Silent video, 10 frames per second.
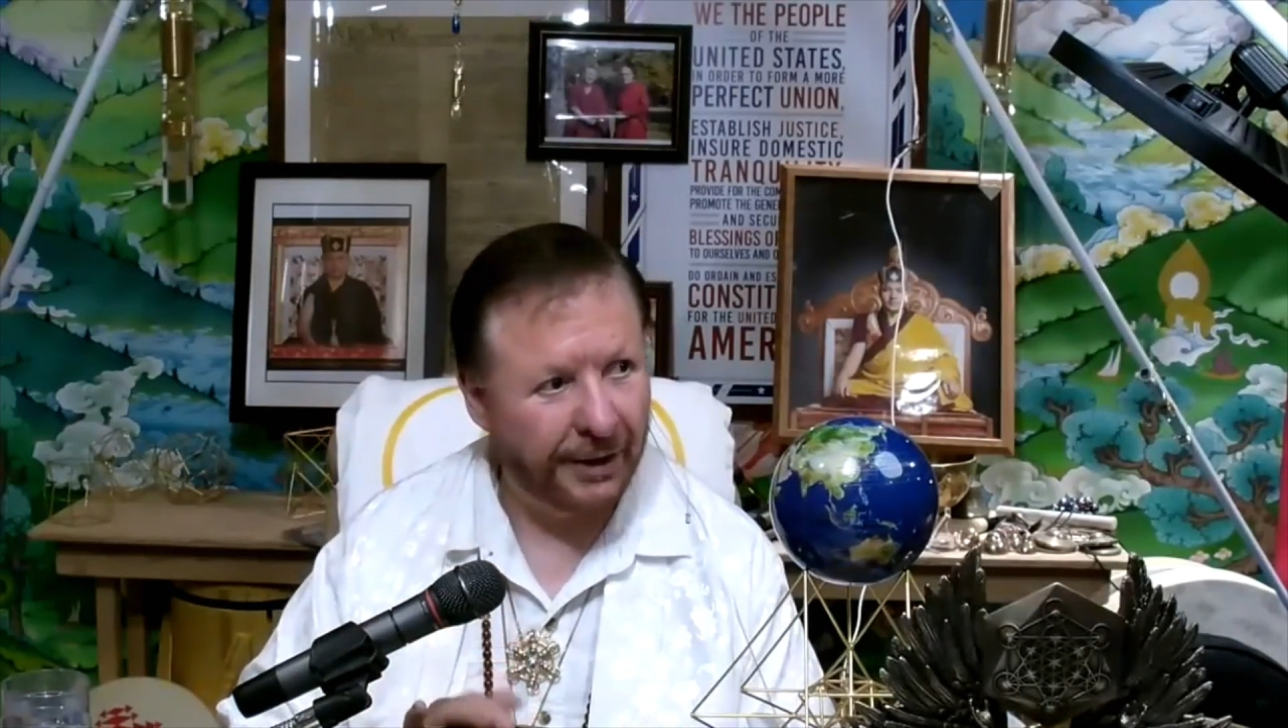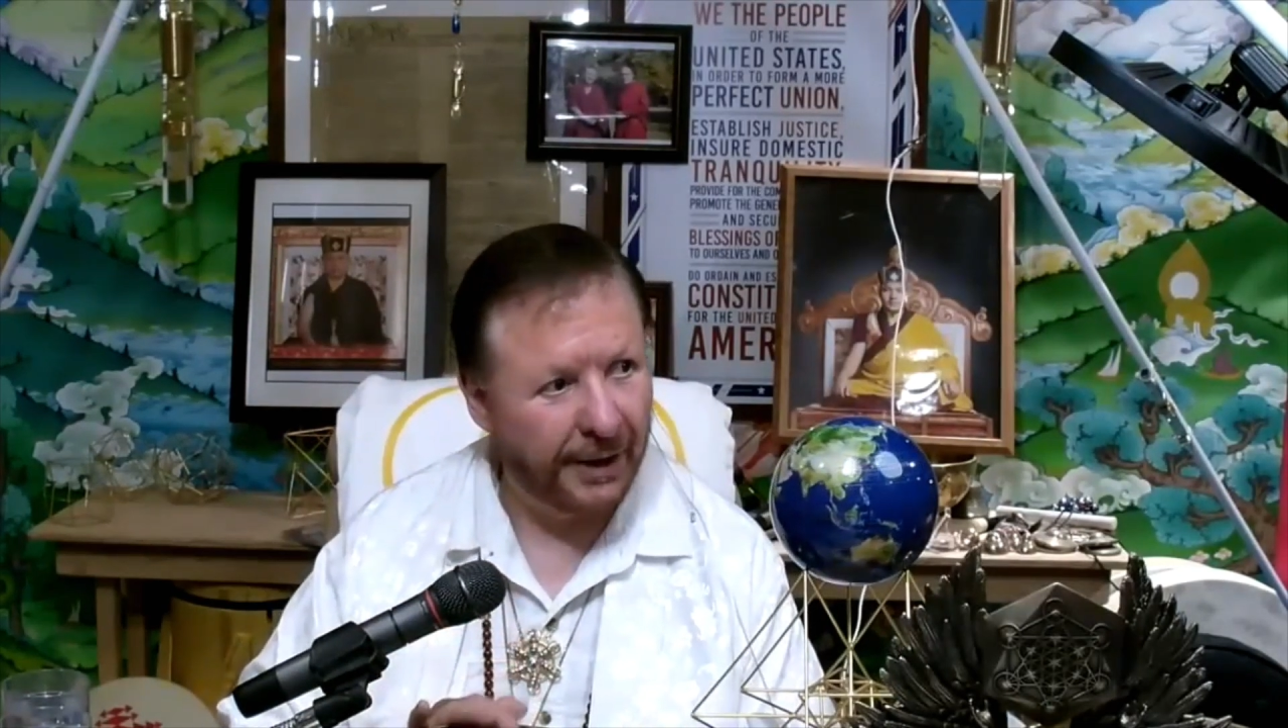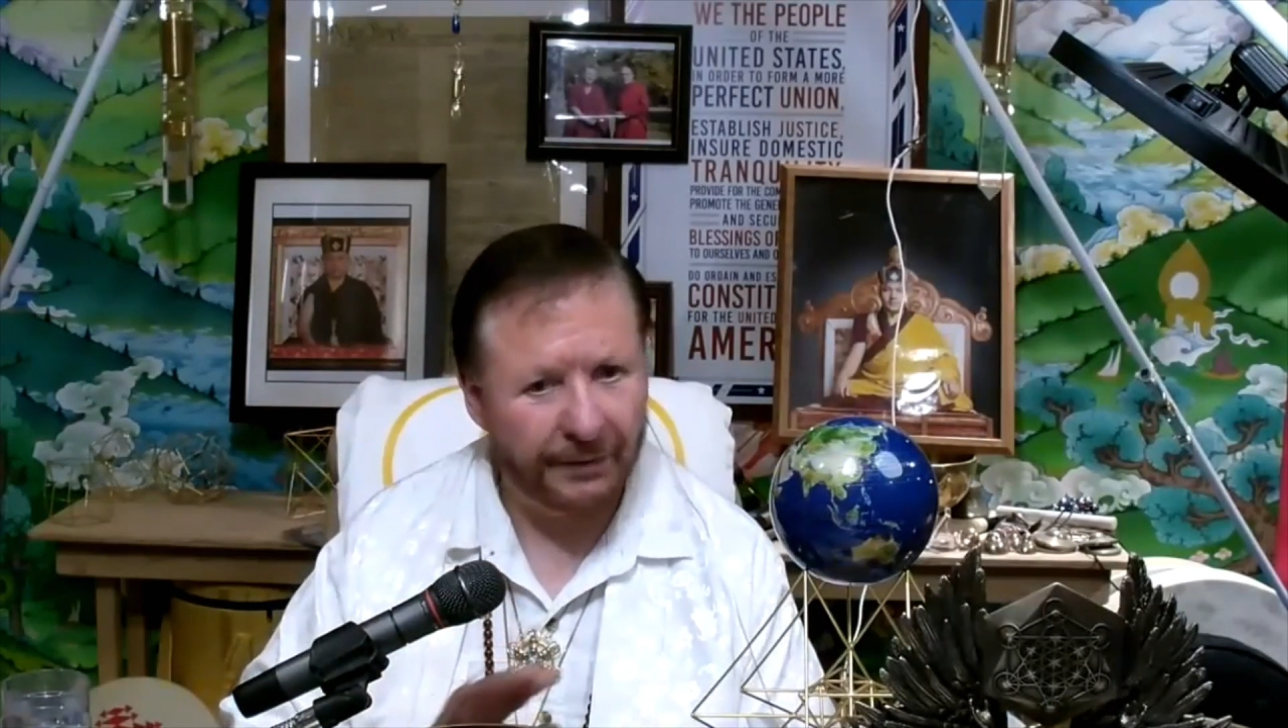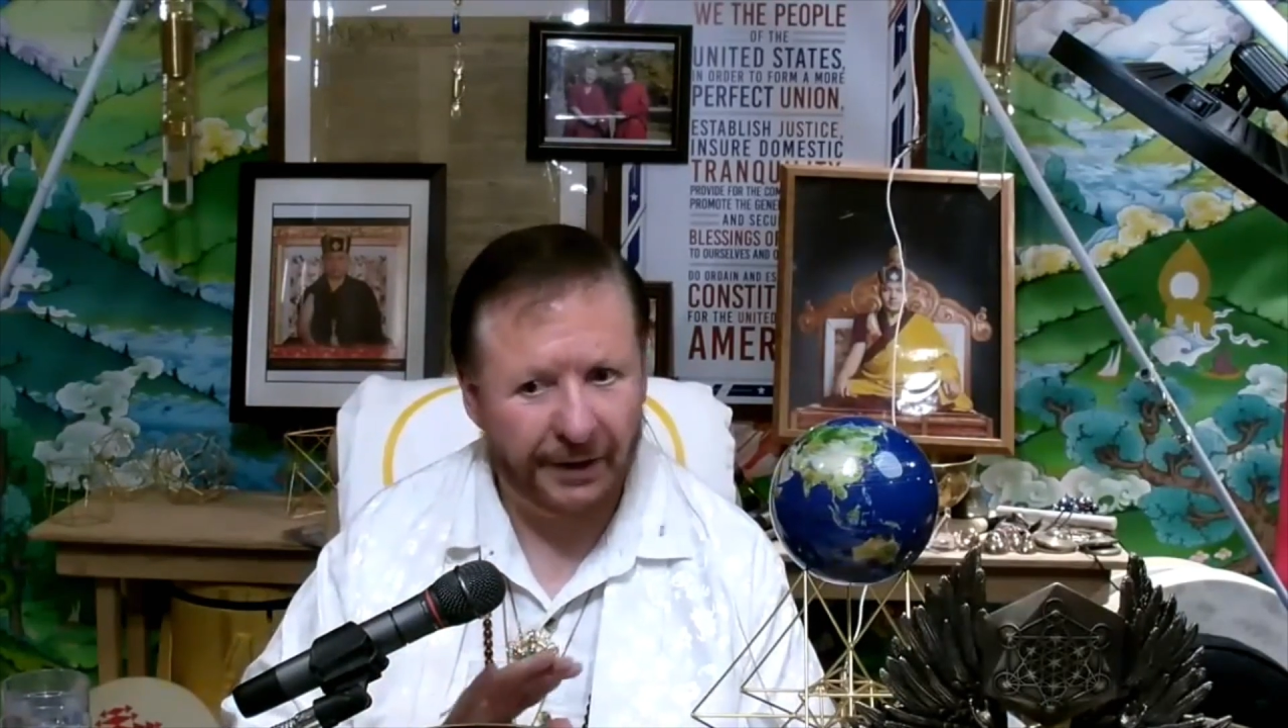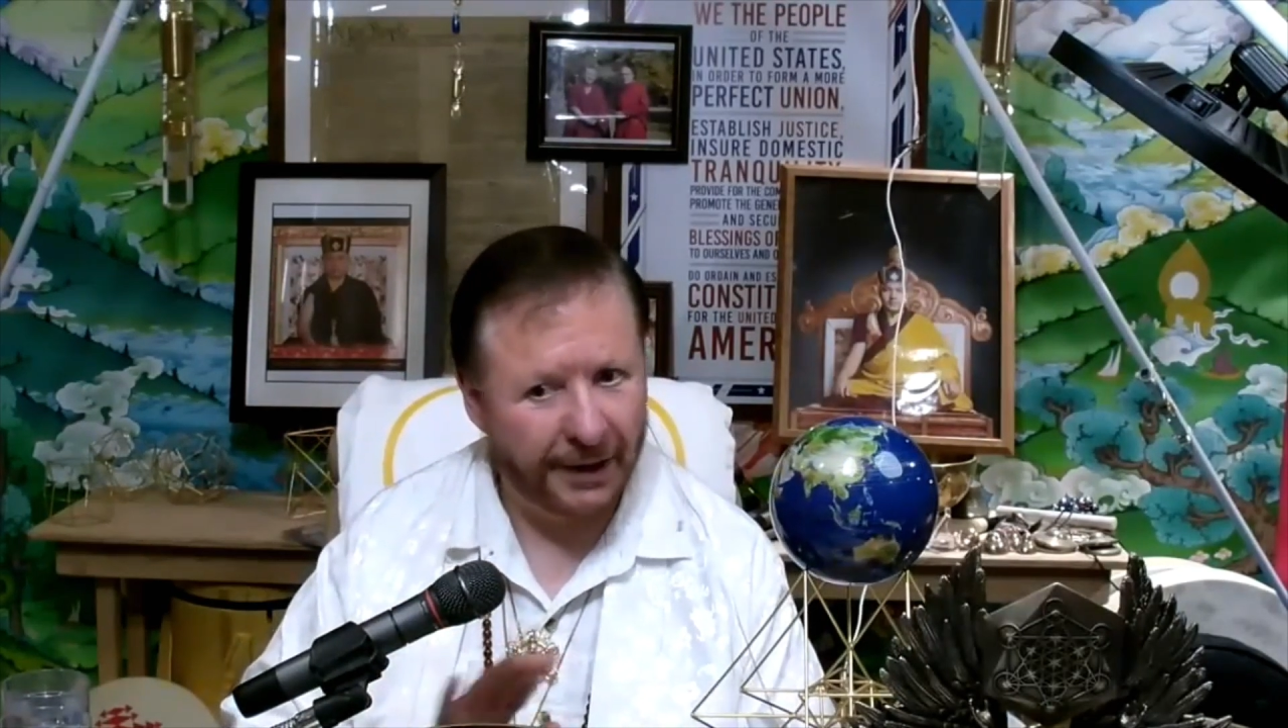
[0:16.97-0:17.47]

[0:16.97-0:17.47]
in every